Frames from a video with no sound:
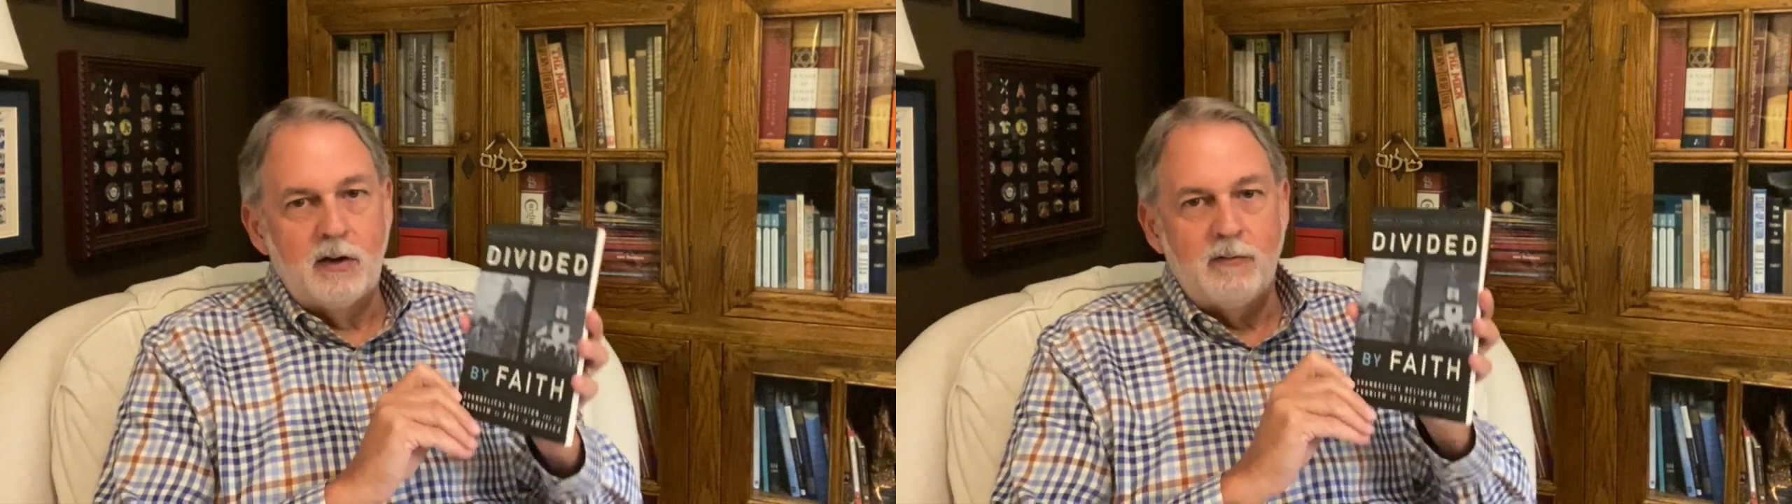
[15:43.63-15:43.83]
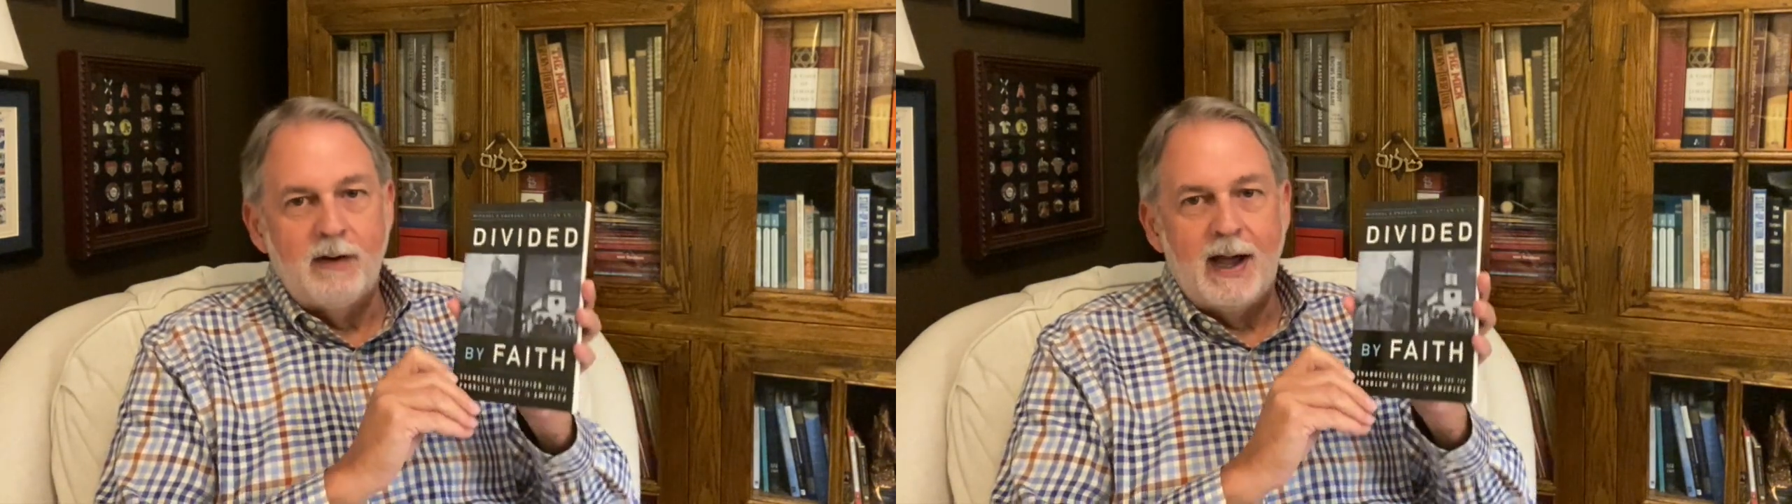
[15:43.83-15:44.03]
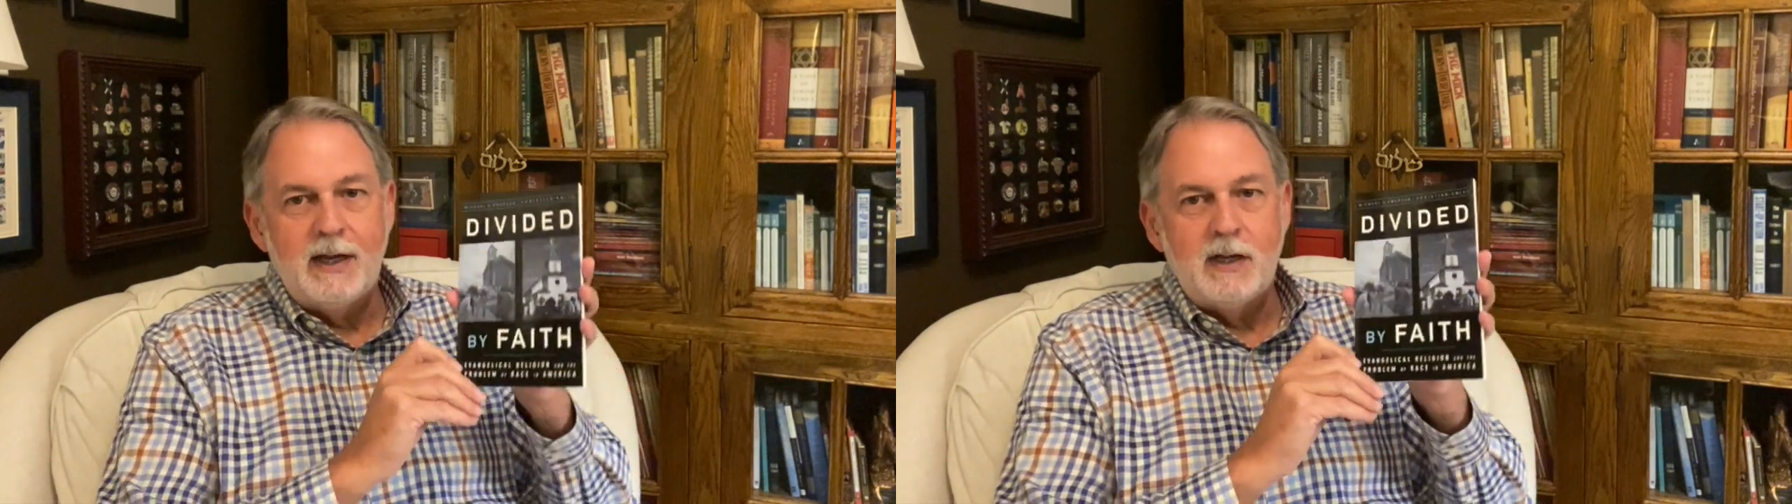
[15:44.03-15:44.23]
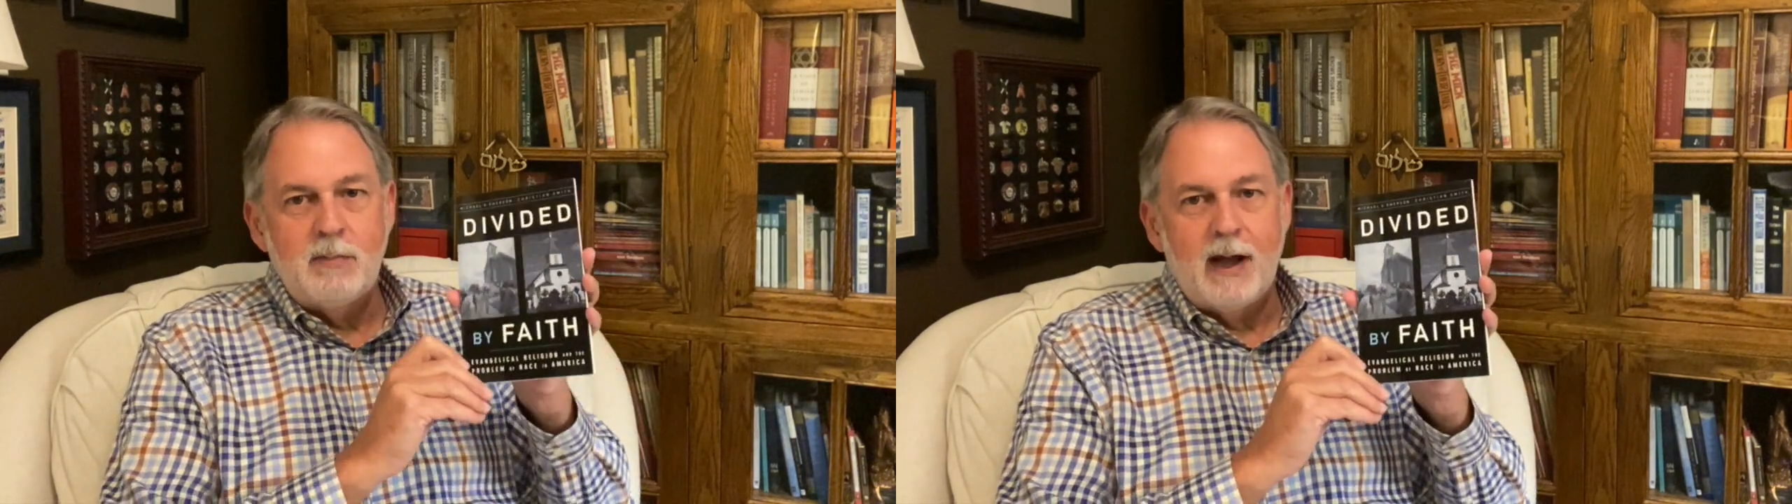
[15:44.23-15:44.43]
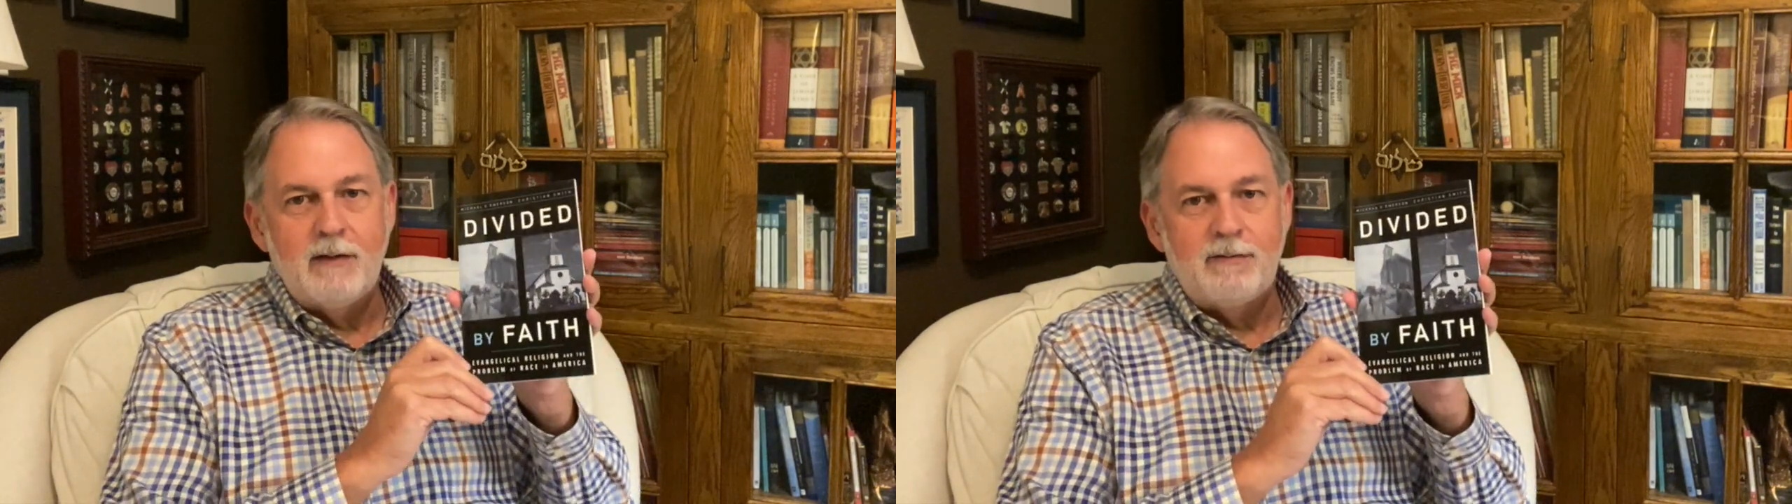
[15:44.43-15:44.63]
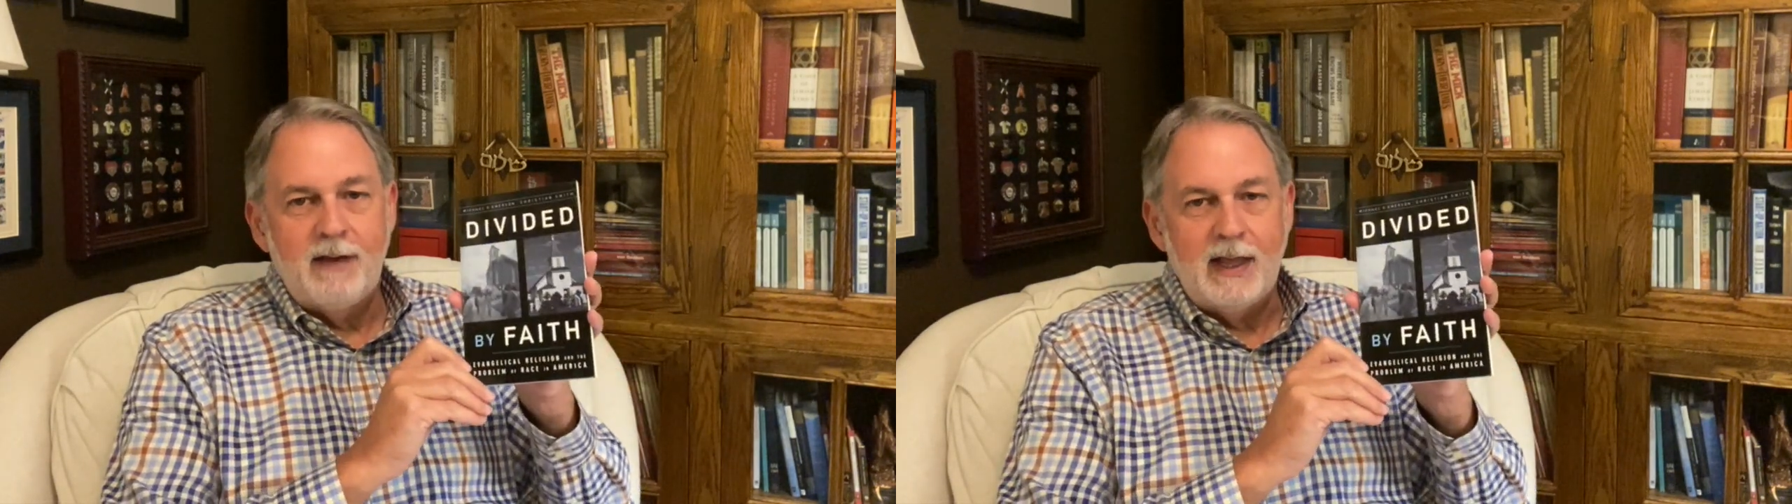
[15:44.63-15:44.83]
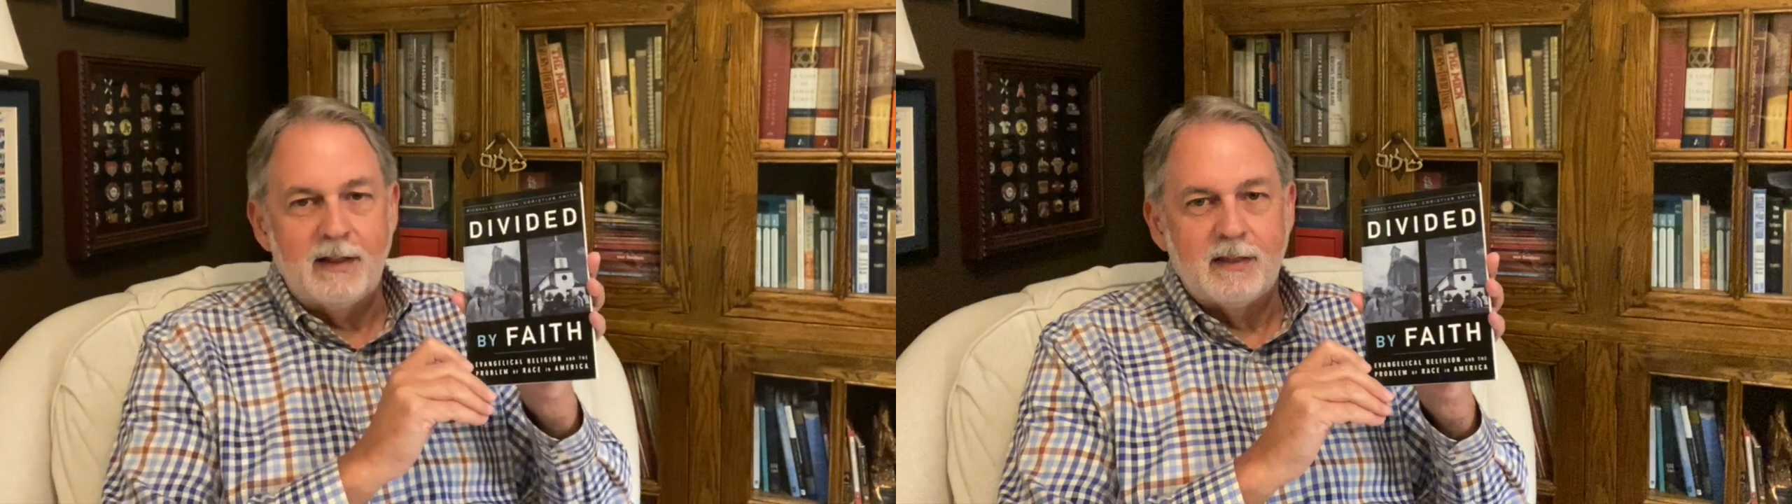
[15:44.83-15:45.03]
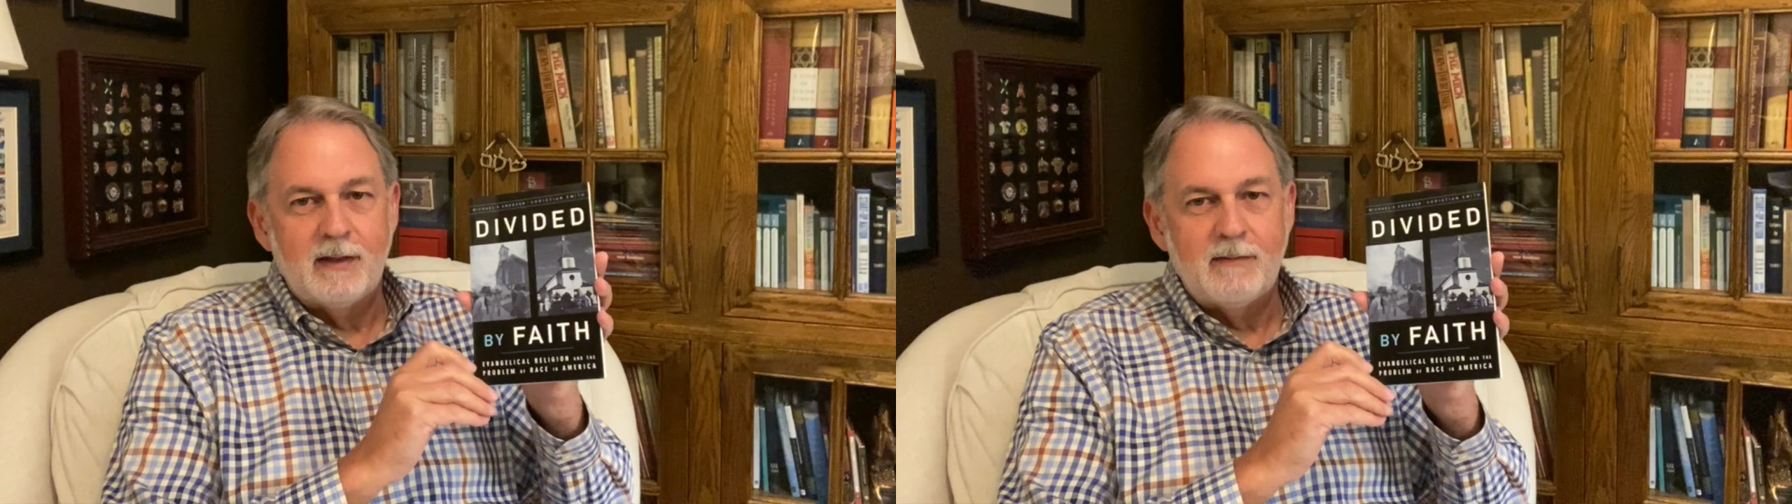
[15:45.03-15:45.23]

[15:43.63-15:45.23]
Divided by Faith,